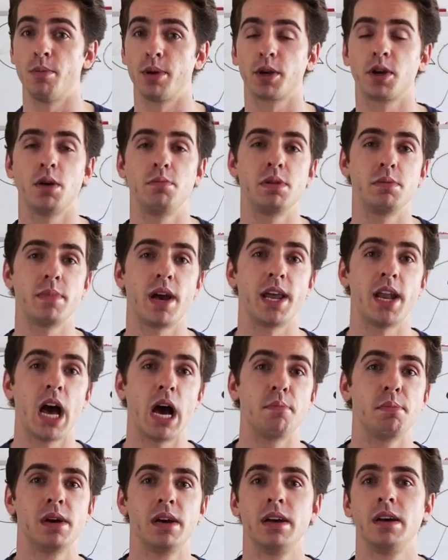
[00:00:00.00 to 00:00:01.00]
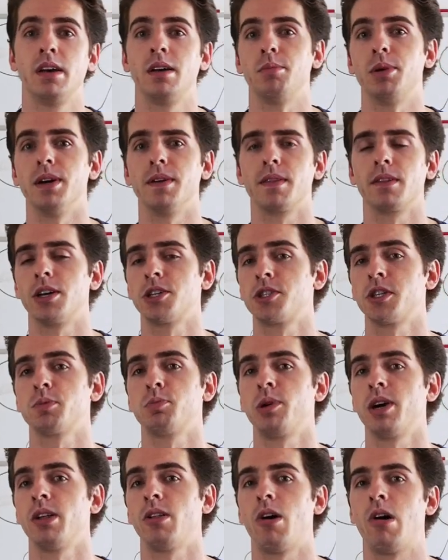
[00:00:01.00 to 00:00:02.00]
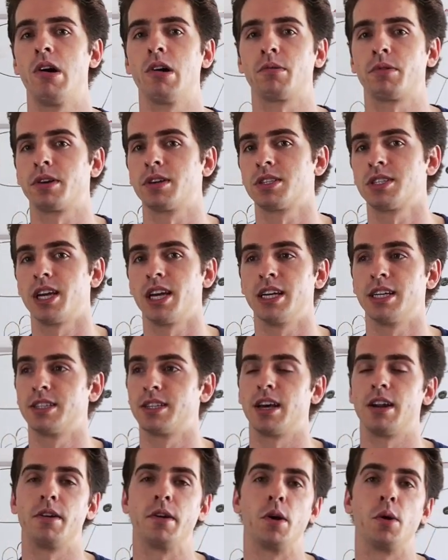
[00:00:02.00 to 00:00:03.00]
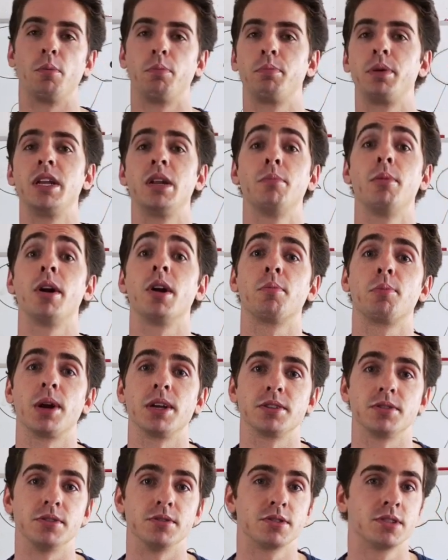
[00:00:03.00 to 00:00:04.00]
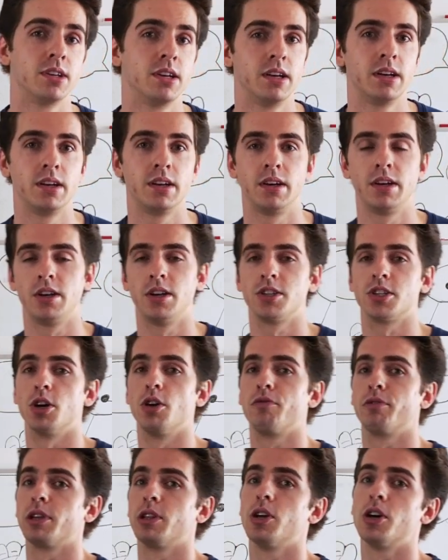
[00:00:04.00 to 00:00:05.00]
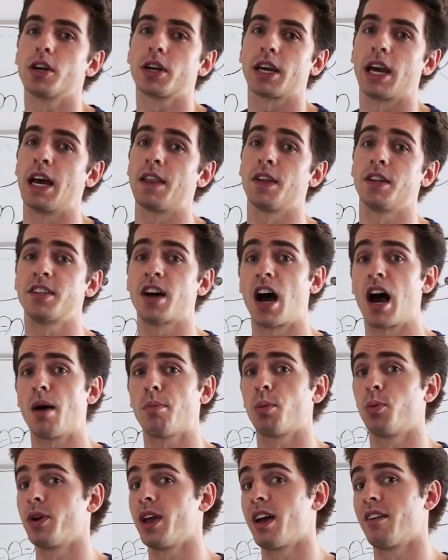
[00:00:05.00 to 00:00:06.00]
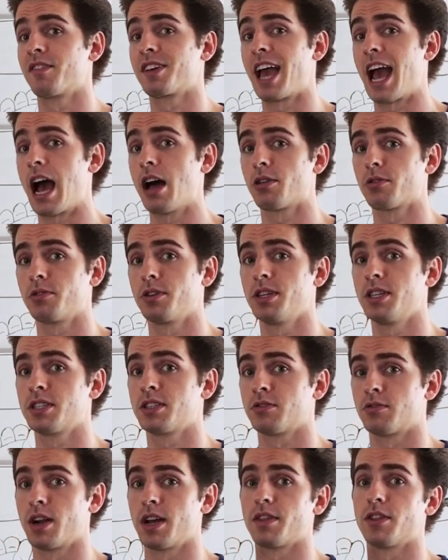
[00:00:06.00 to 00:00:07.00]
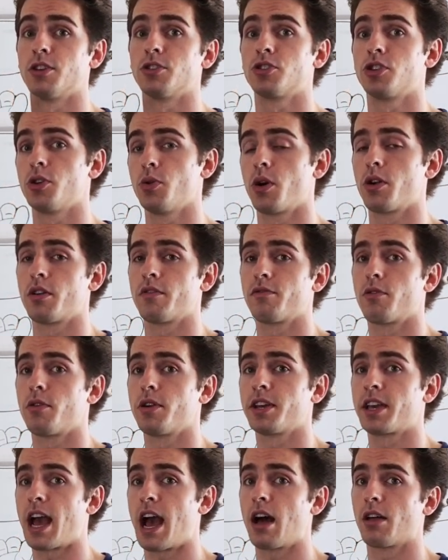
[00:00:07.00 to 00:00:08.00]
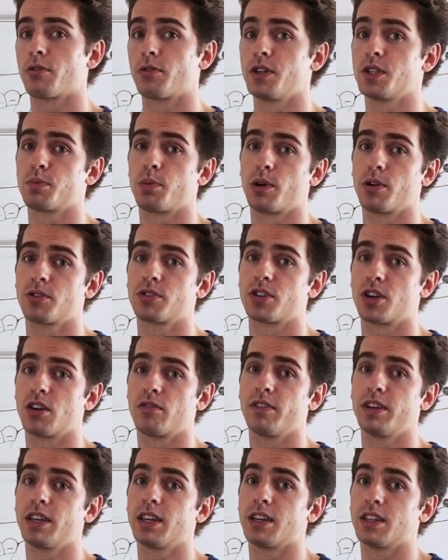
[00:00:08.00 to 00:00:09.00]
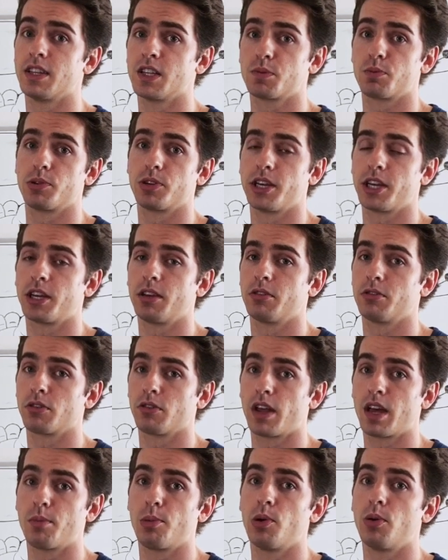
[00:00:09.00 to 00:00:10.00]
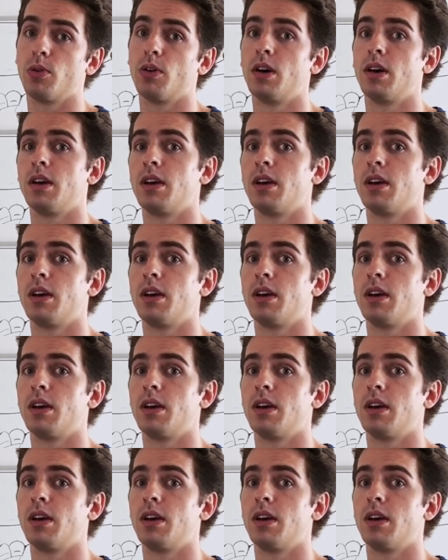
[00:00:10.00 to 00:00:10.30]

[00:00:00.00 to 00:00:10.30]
It could be made up, but let's just play along. We're going to say it's, peanut butter pretzels. So if we look at the top, we have calories, right? There's 240 calories per serving in this particular label.